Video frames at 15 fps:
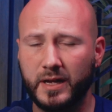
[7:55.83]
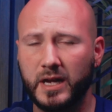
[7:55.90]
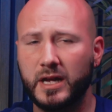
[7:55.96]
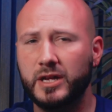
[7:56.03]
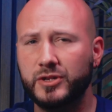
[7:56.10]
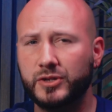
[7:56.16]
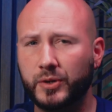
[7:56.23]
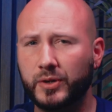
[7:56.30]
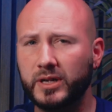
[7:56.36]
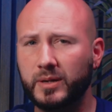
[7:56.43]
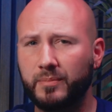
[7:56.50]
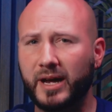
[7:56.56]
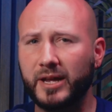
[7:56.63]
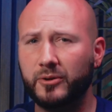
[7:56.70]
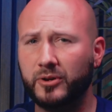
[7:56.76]
During a
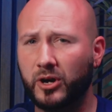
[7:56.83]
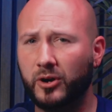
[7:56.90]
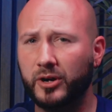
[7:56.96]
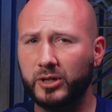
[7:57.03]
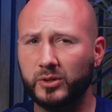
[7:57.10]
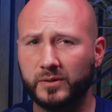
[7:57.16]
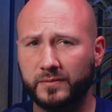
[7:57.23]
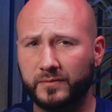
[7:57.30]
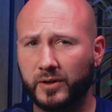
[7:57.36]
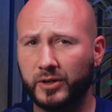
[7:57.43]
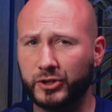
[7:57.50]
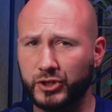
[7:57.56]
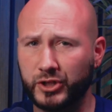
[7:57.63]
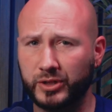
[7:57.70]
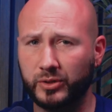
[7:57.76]
myocardial
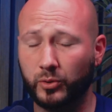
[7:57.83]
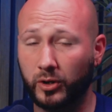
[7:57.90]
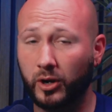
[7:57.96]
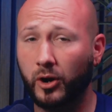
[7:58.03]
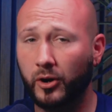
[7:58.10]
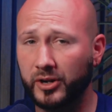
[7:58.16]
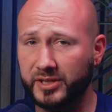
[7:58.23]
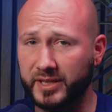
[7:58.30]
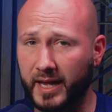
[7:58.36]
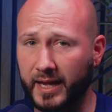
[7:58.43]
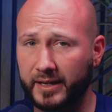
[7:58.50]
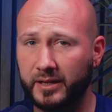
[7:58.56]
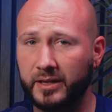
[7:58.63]
infarction or heart attack,